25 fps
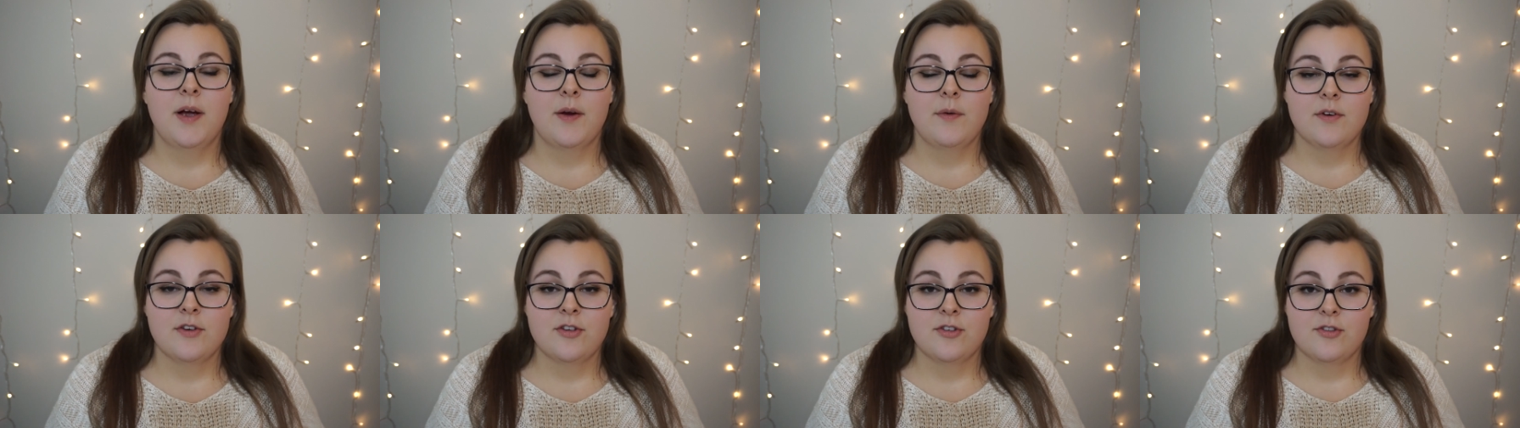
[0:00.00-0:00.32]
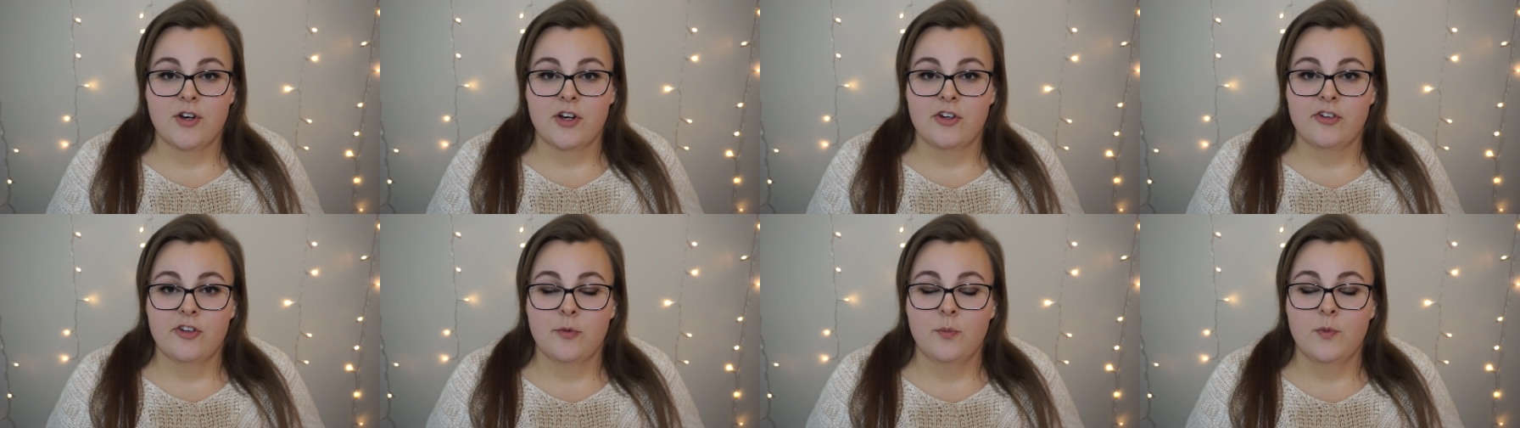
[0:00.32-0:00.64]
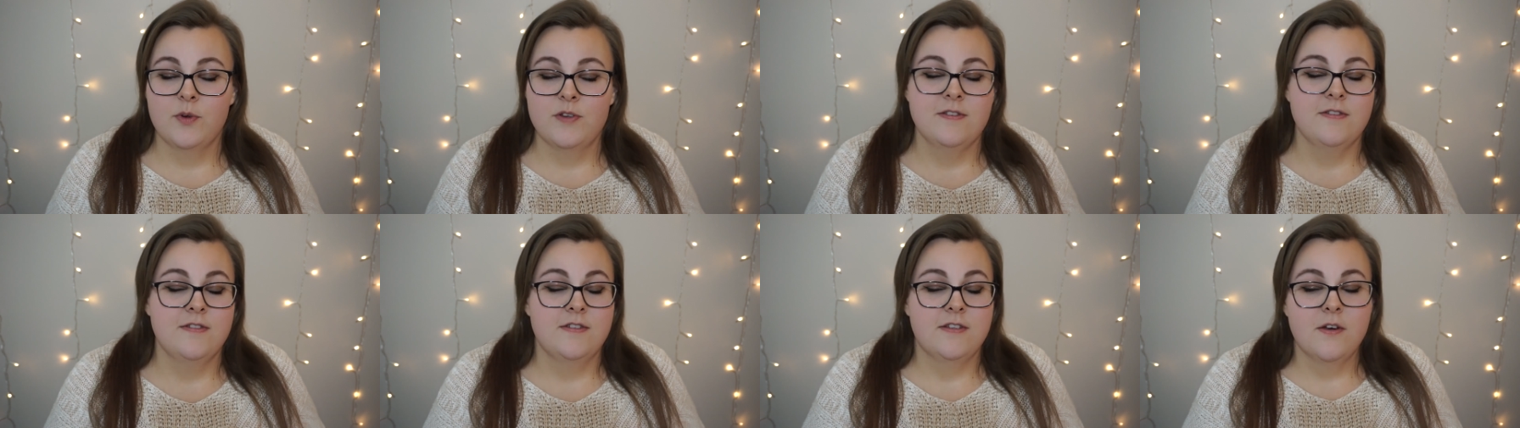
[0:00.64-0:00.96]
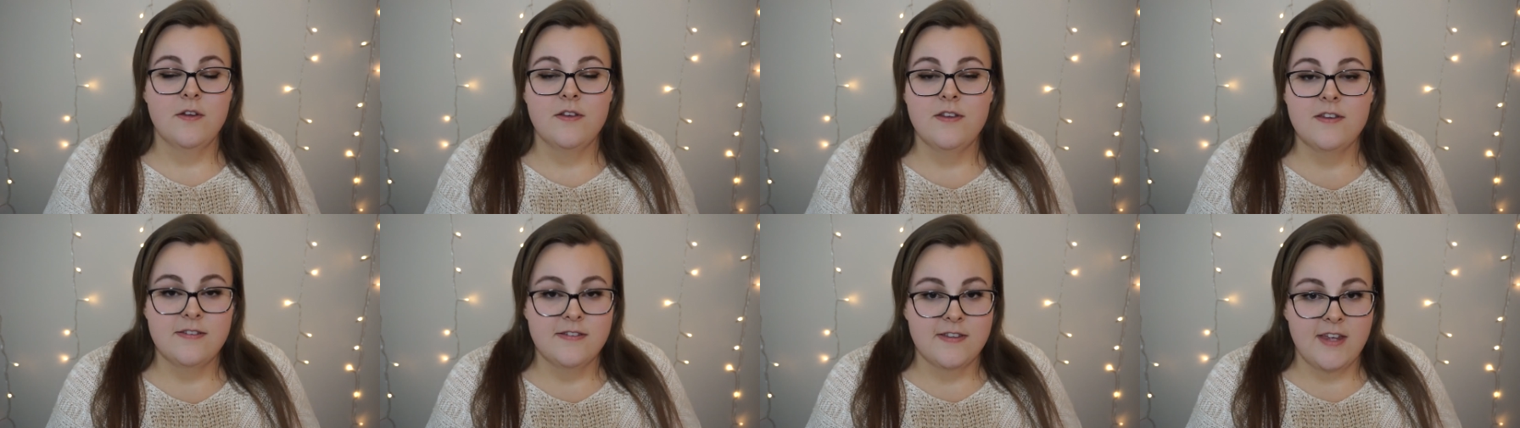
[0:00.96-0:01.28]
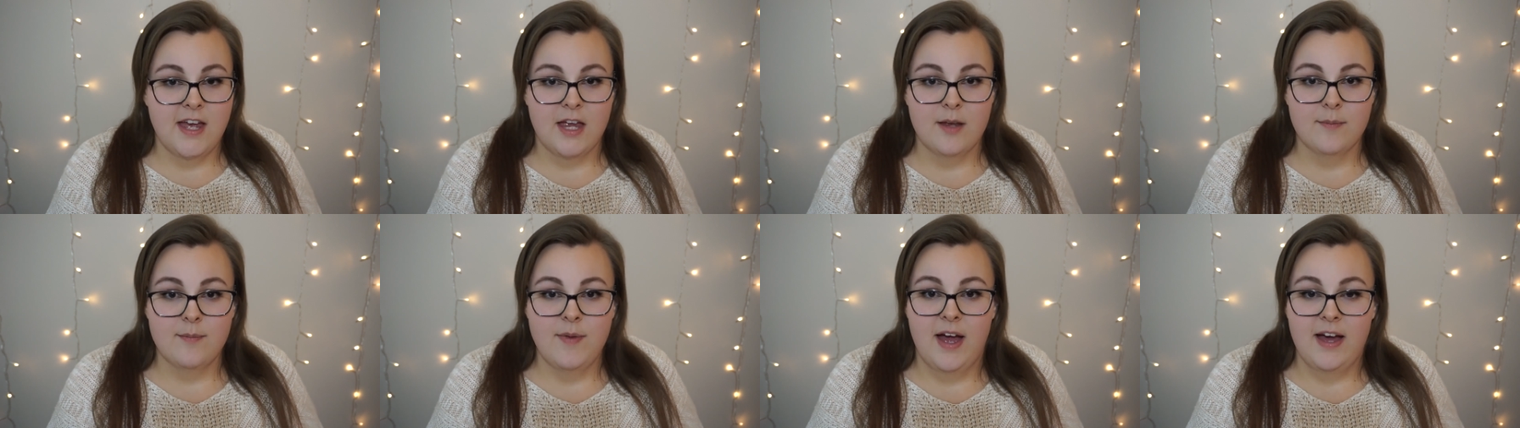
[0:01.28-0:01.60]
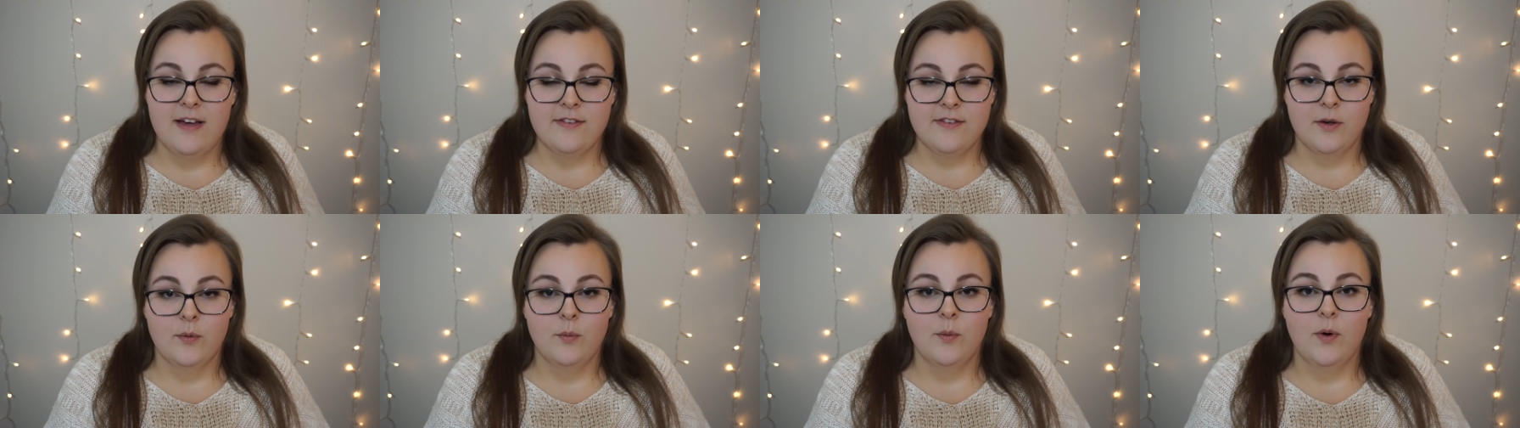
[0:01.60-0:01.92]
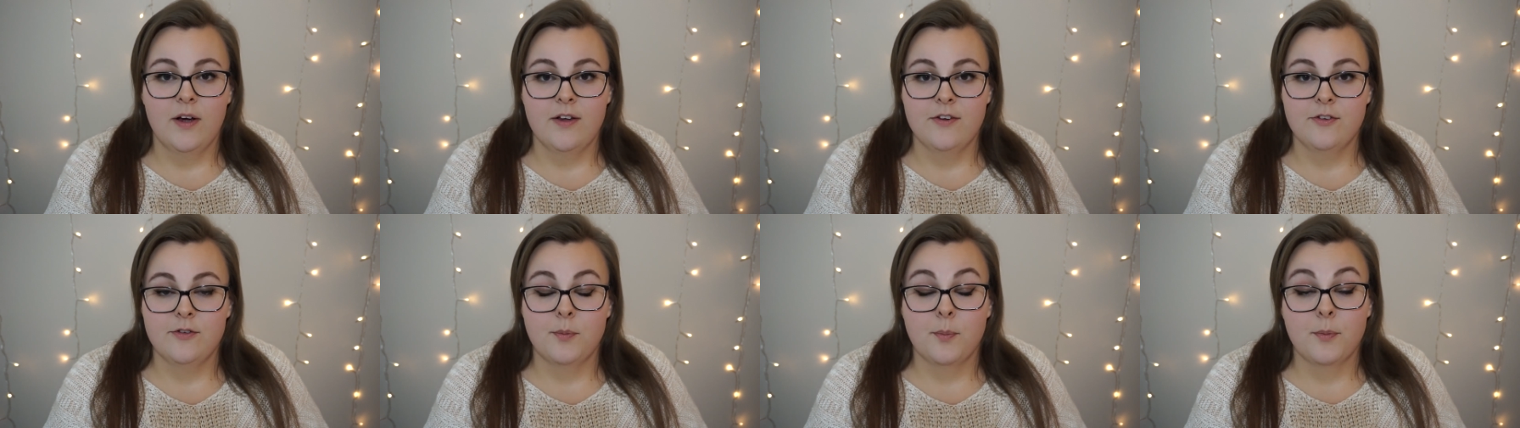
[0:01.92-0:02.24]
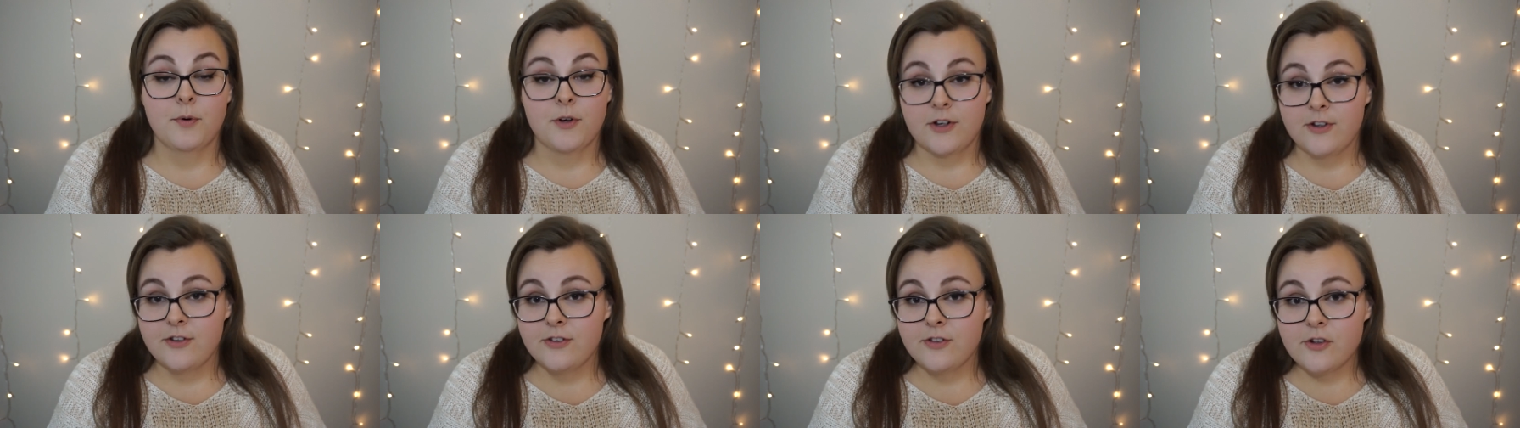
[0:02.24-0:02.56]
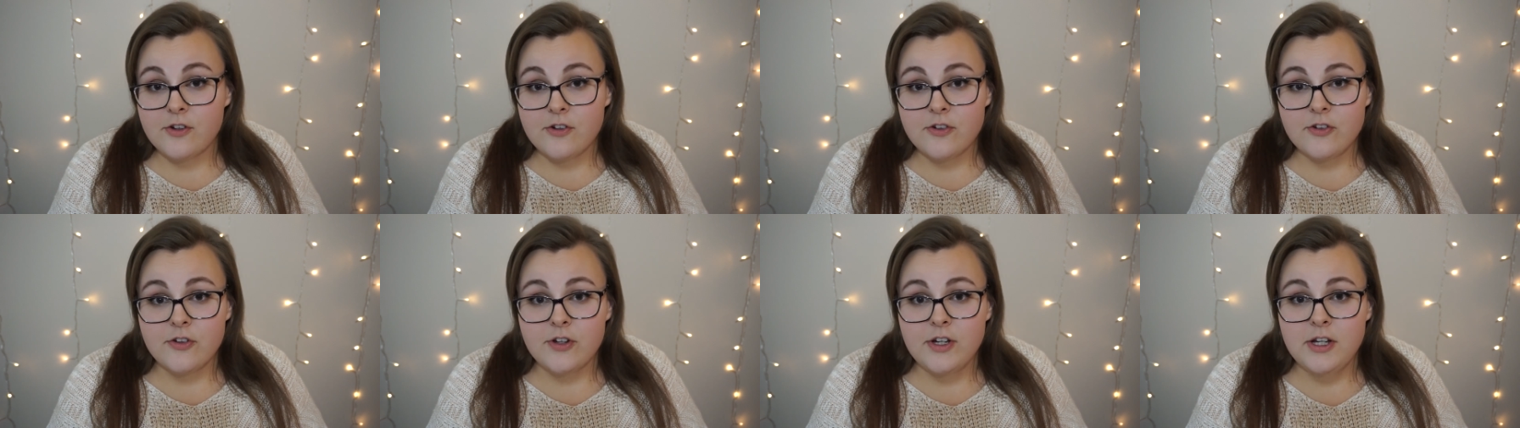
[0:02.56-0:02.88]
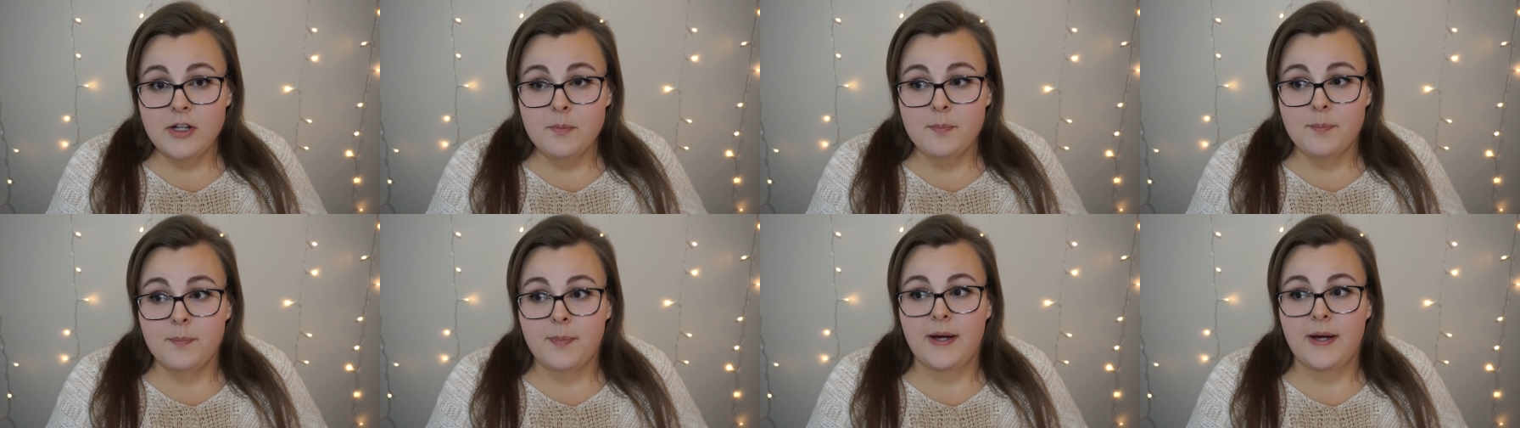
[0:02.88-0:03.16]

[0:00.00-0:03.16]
restriction was still the same as it was pre-surgery,